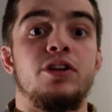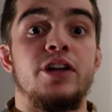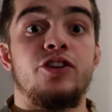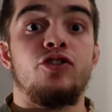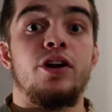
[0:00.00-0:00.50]

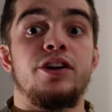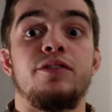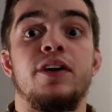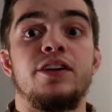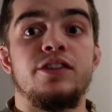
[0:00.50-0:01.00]
electronic
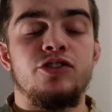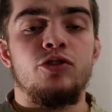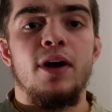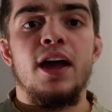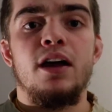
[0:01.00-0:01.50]
device that
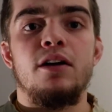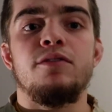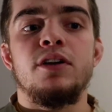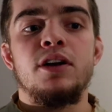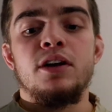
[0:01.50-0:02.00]
you have,